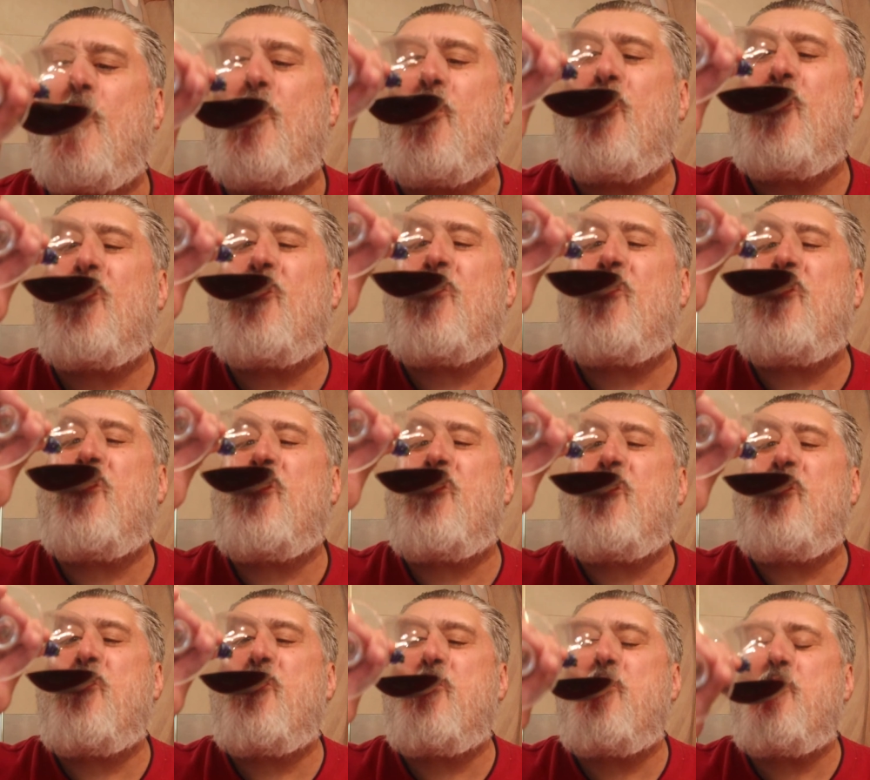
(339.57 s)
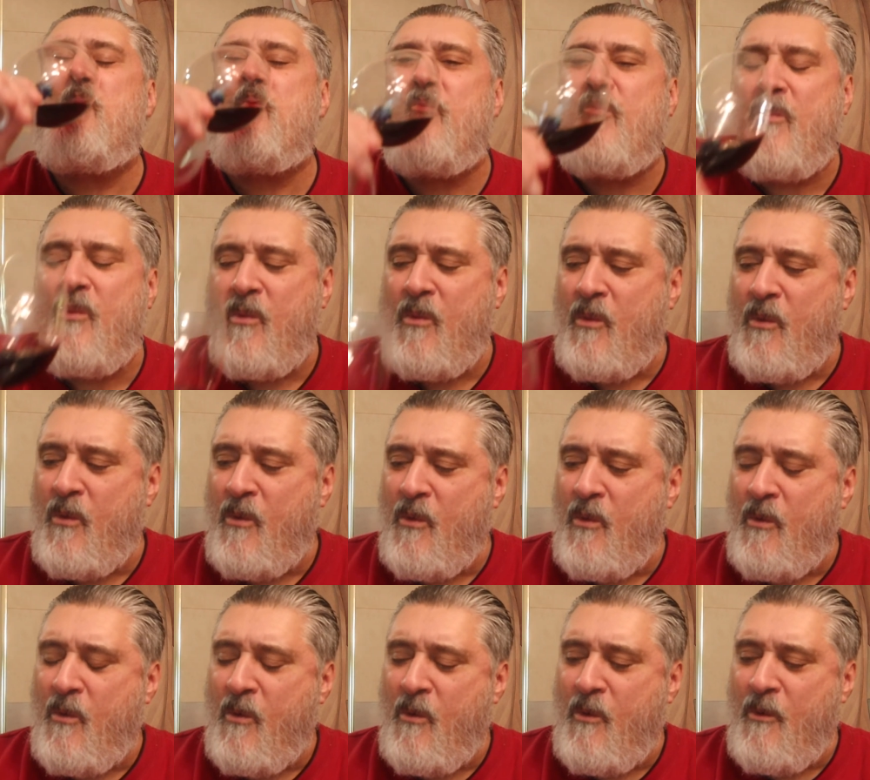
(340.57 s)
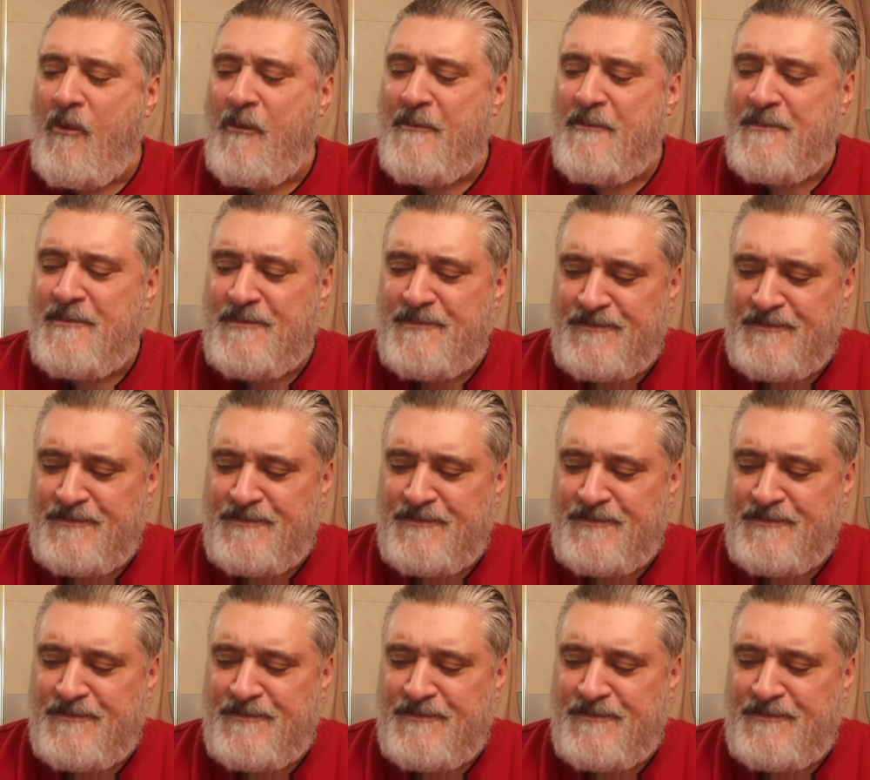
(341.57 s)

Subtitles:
(no one is talking)